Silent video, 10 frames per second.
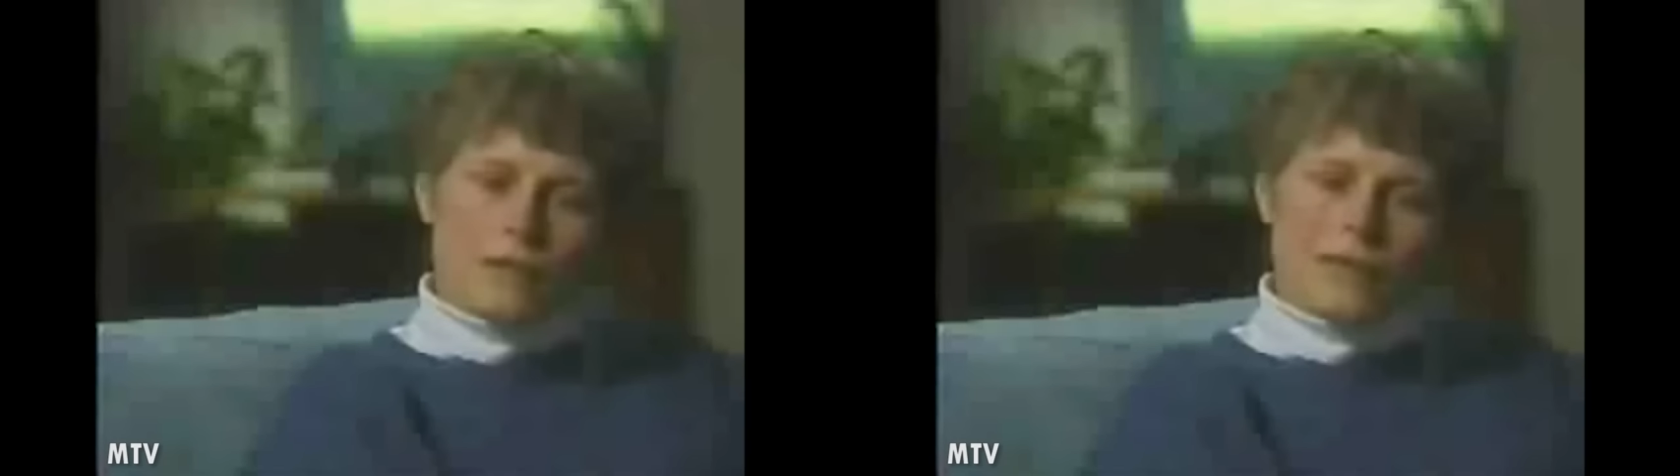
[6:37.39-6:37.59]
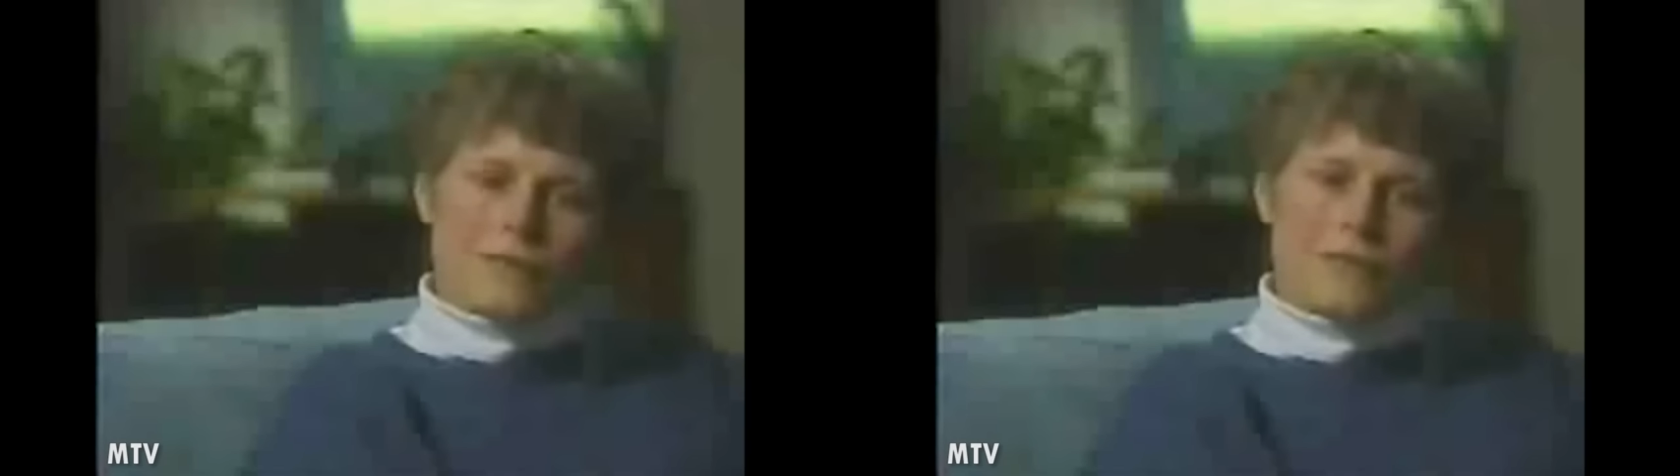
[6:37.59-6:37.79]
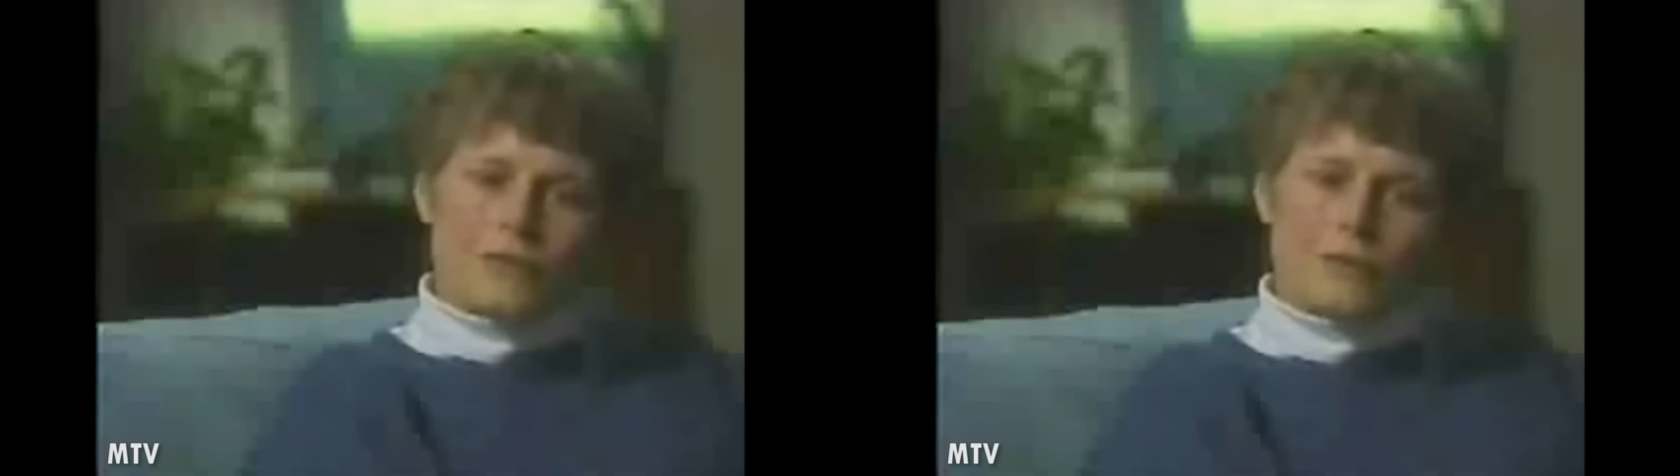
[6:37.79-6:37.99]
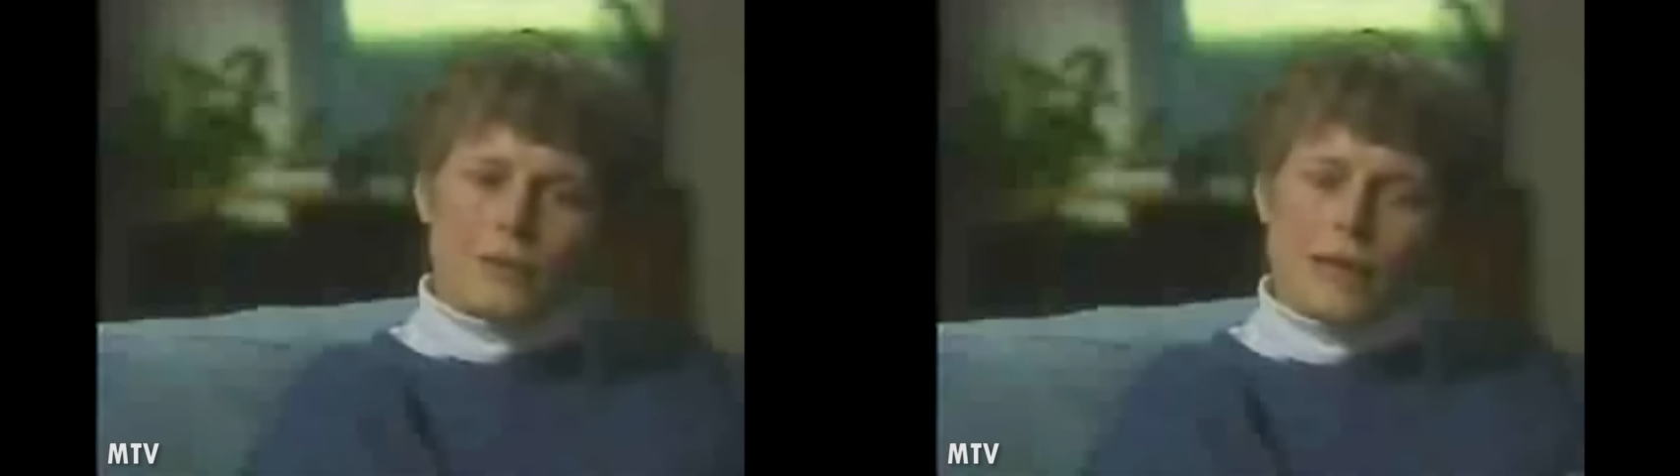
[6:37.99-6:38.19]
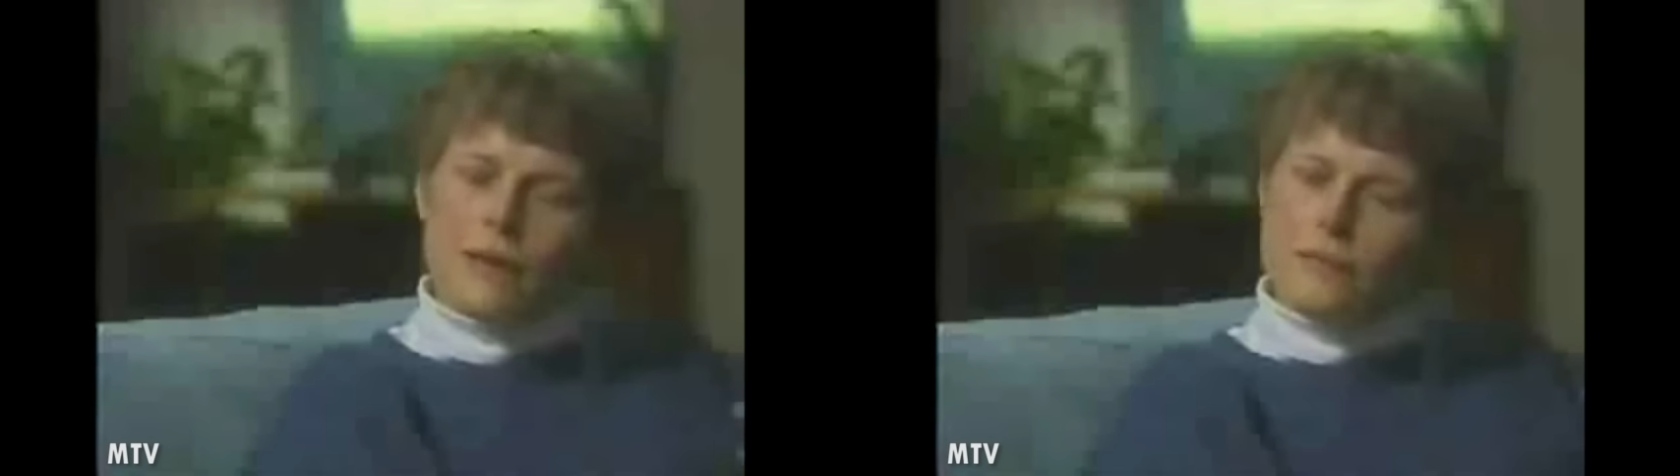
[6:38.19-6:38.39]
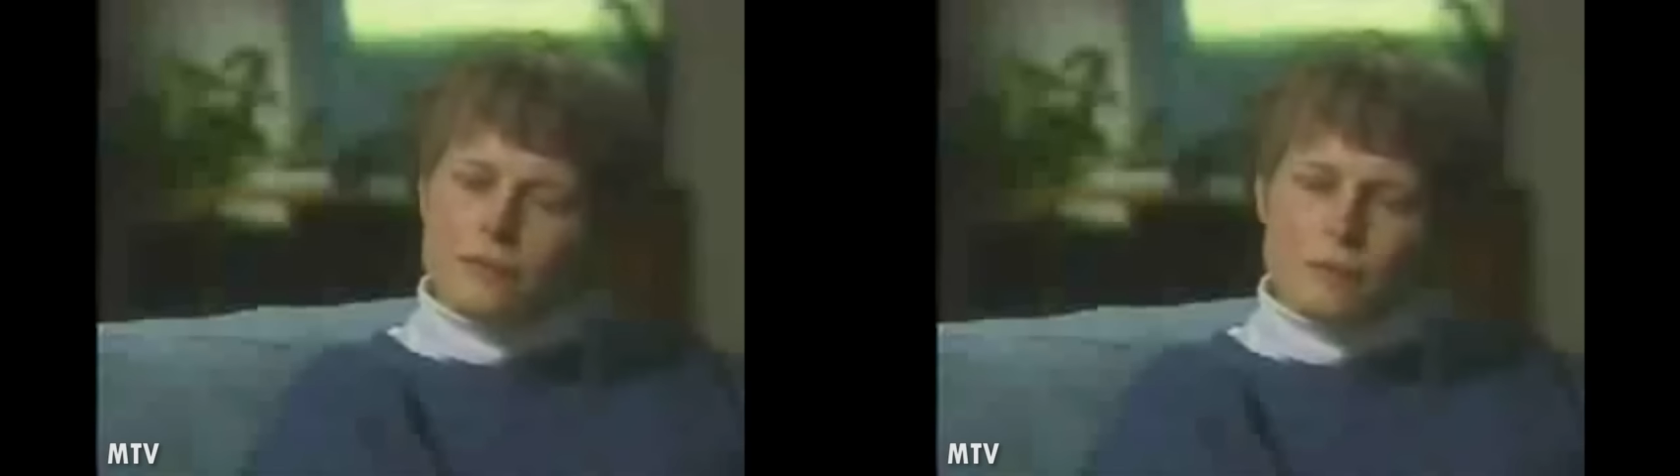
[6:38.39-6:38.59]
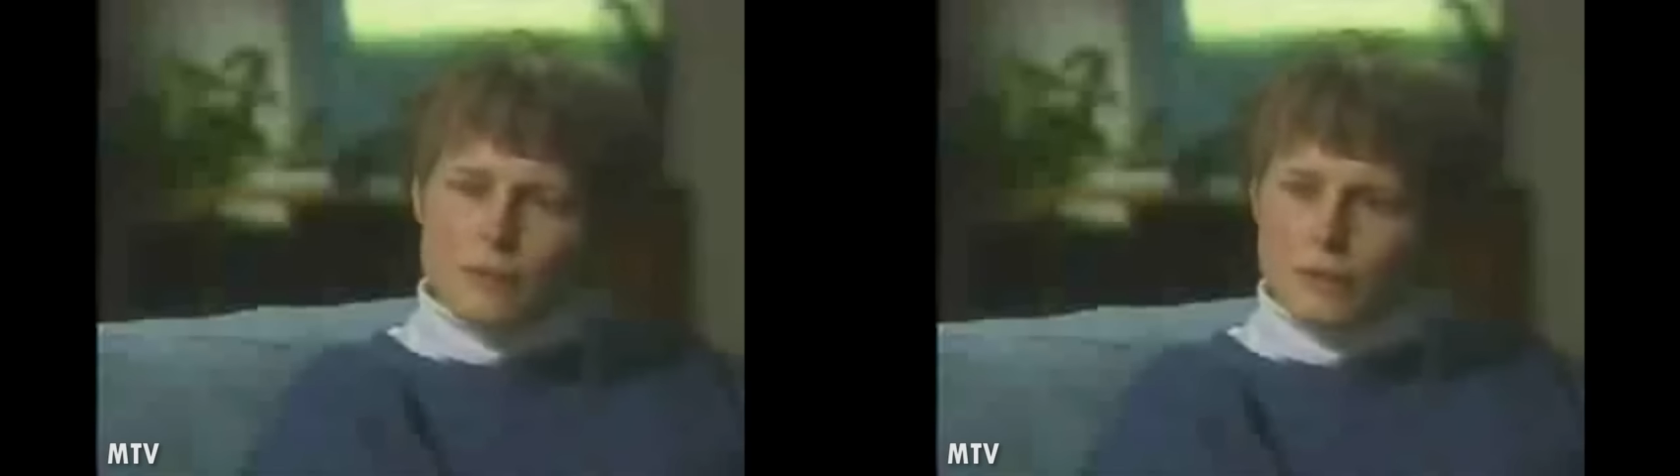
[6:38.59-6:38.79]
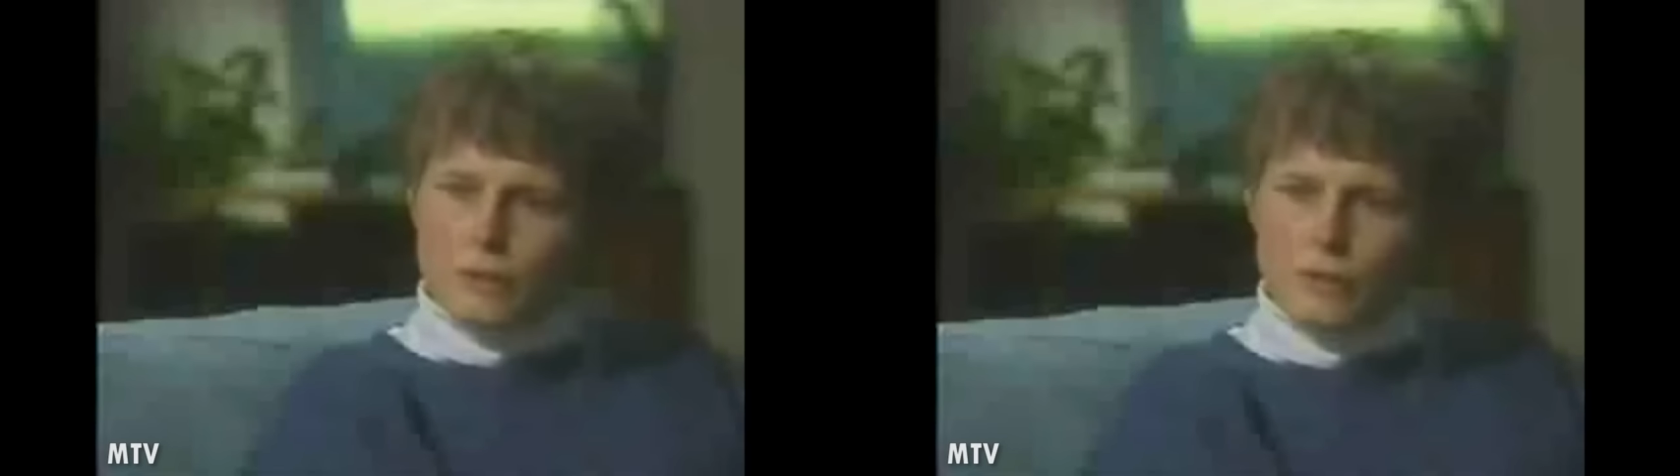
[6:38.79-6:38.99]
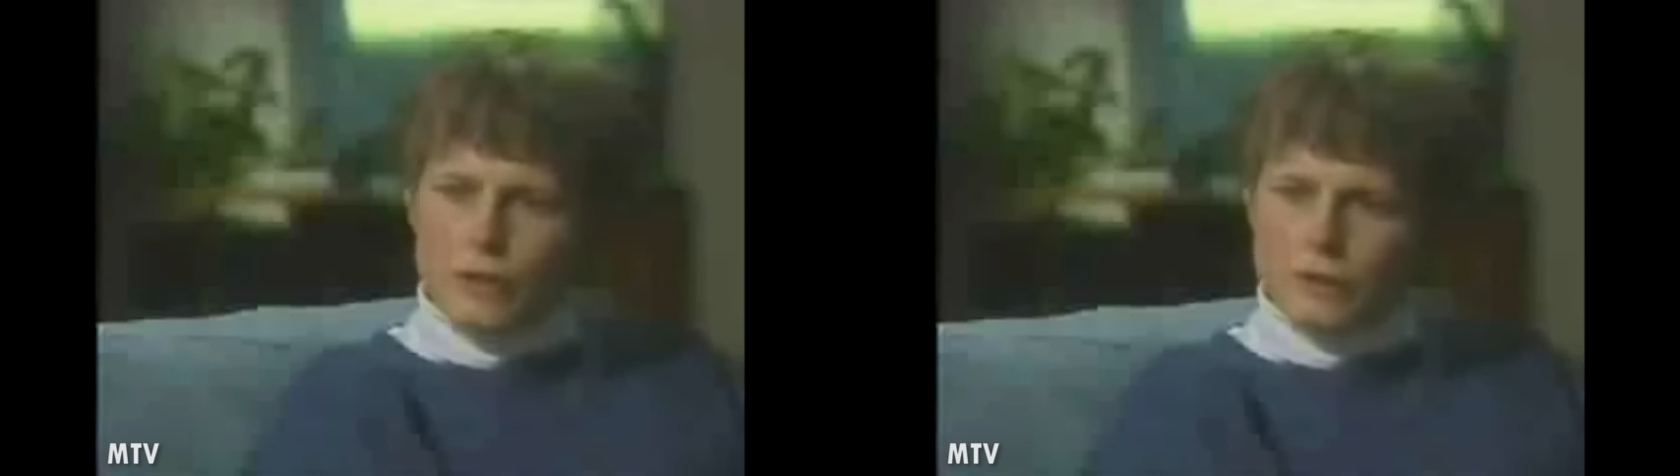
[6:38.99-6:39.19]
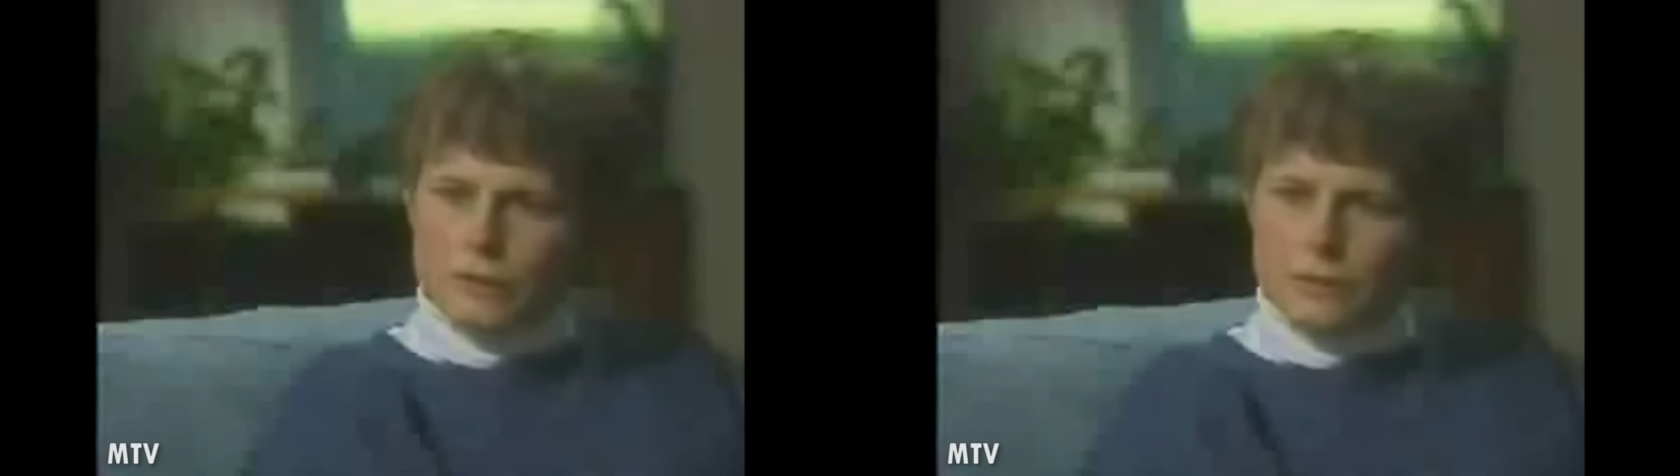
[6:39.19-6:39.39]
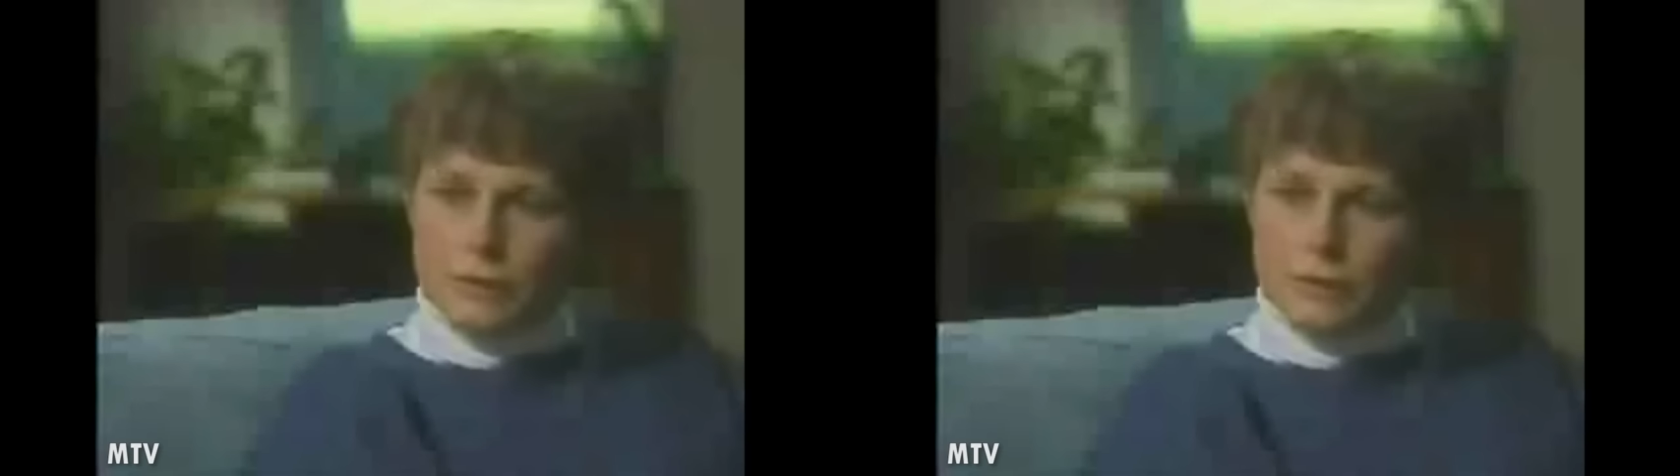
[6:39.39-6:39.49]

if you have any critical thoughts